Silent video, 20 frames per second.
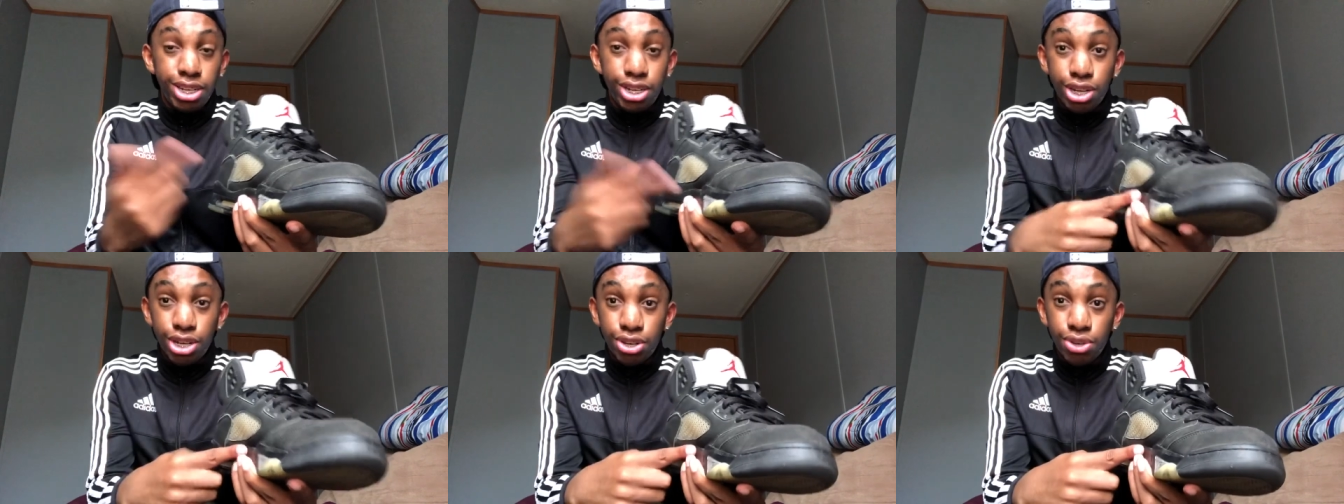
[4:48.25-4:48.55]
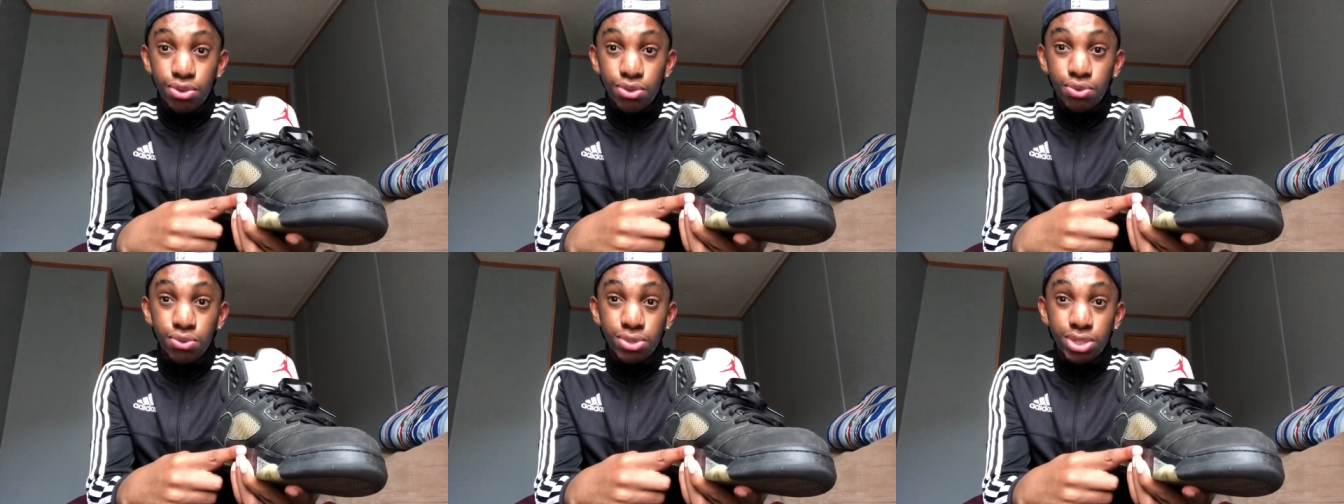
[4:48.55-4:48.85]

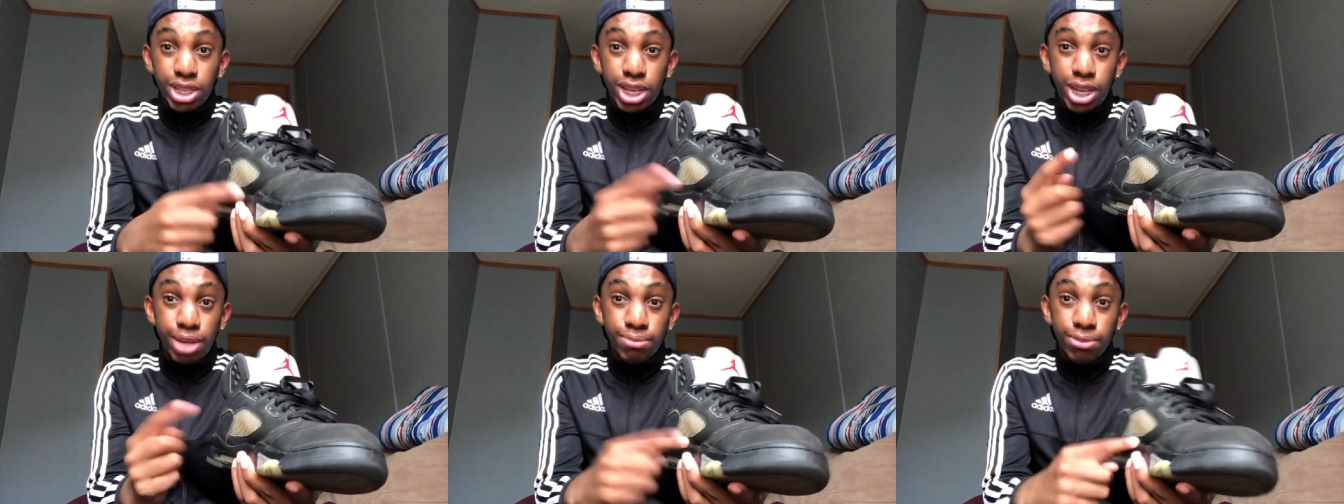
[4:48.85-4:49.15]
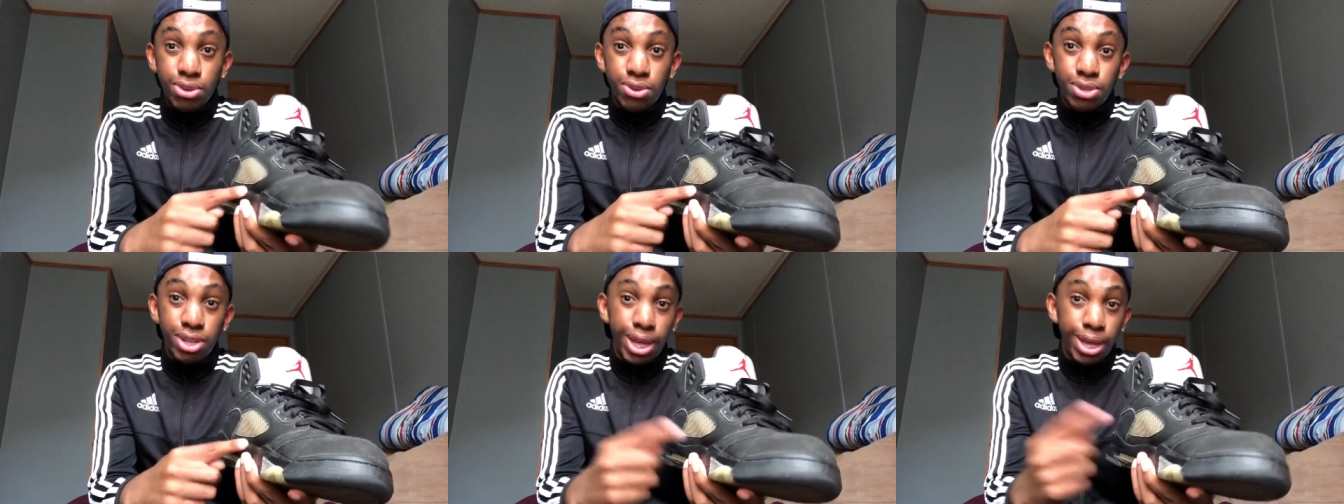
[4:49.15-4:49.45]
long time
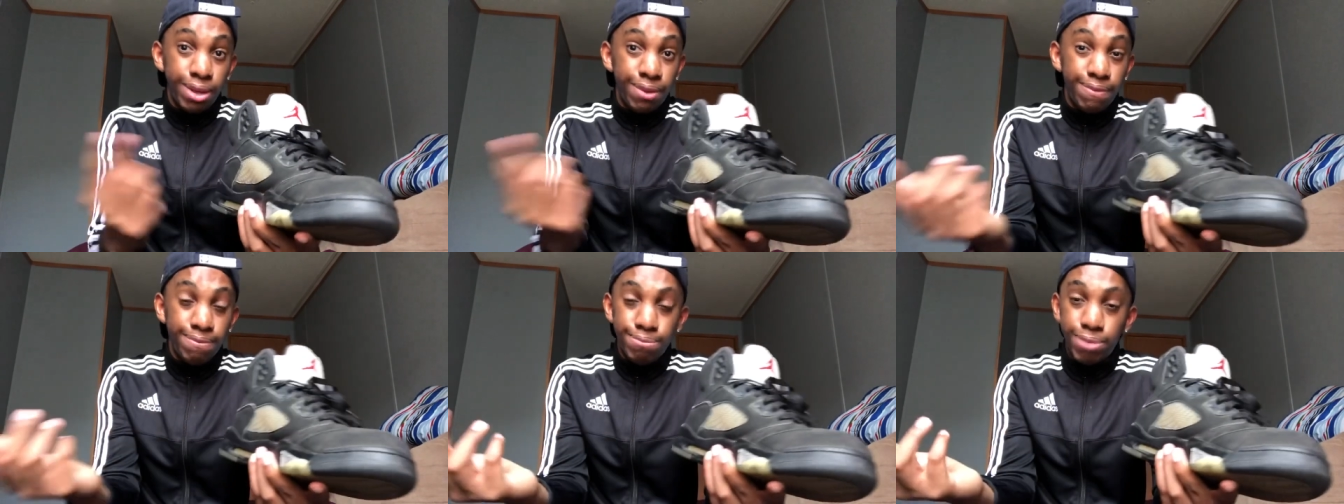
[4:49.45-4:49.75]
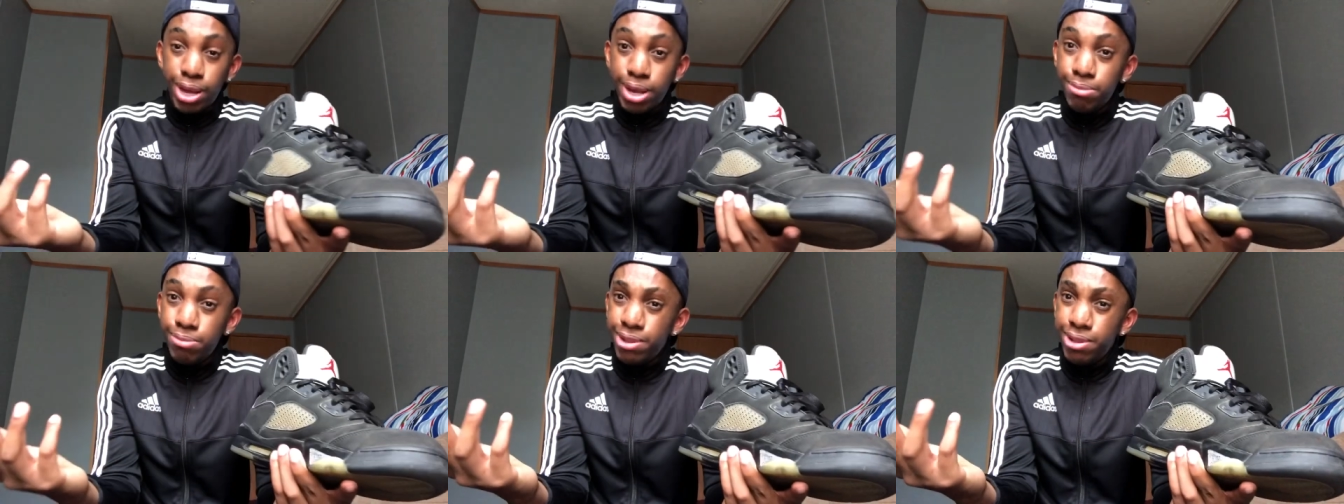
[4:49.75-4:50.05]
ago like
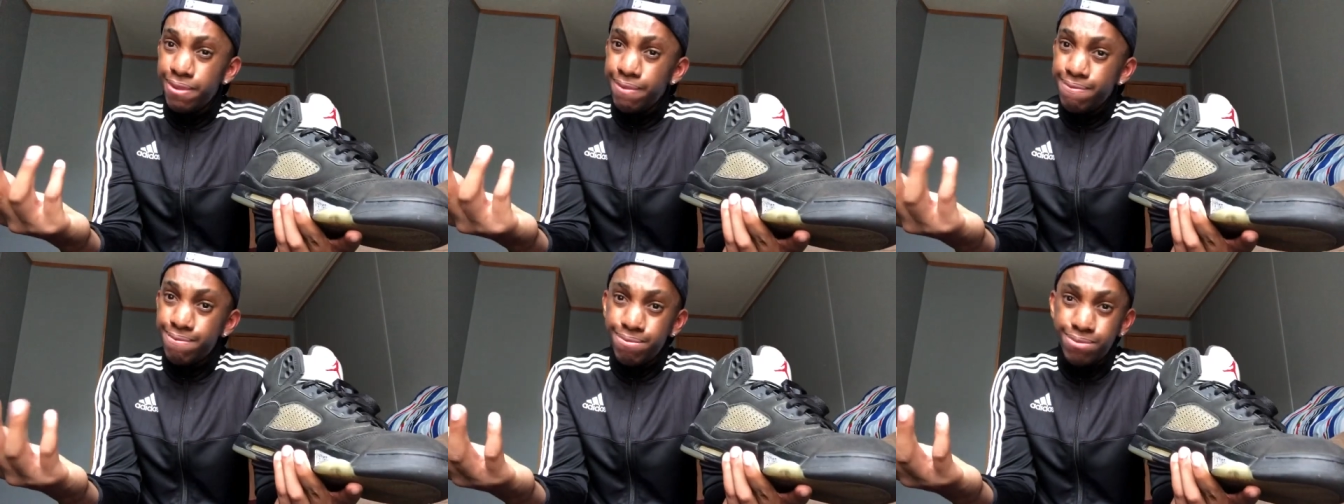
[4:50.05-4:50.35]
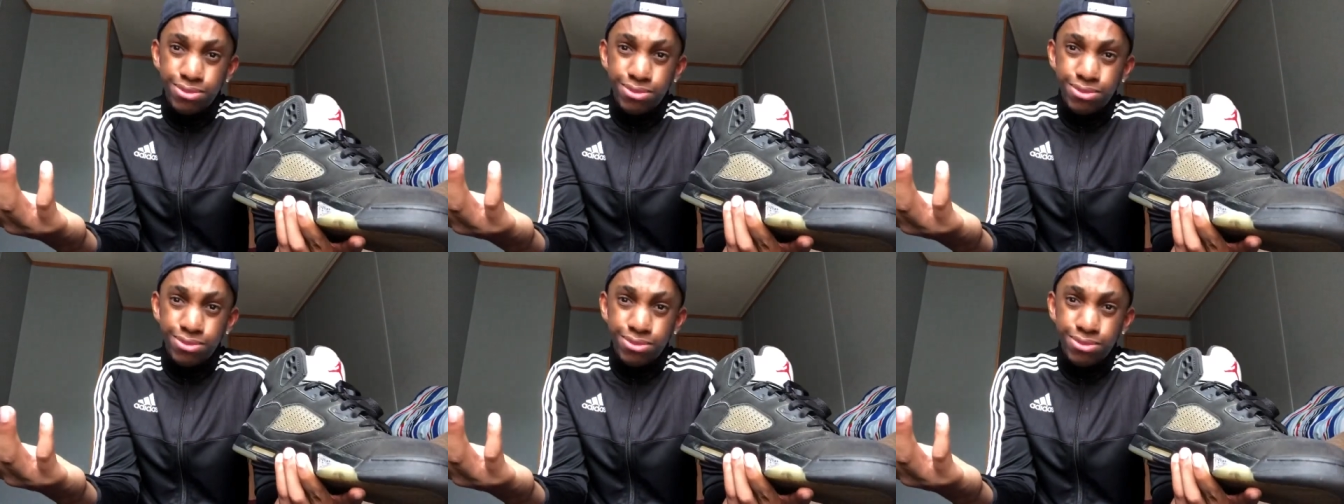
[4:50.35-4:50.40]
probably